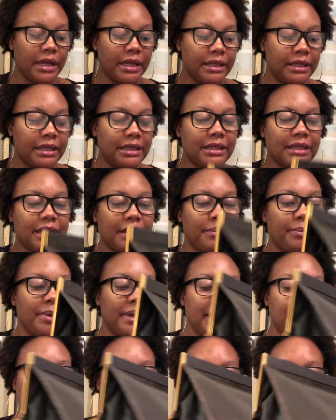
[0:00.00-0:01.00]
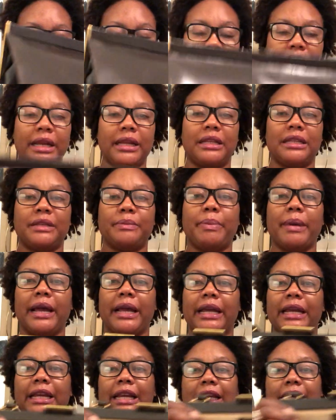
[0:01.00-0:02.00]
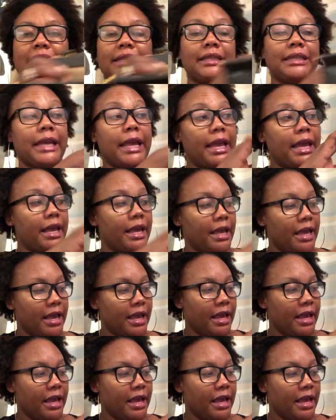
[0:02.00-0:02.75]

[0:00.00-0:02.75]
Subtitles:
this company that made this bag, it does say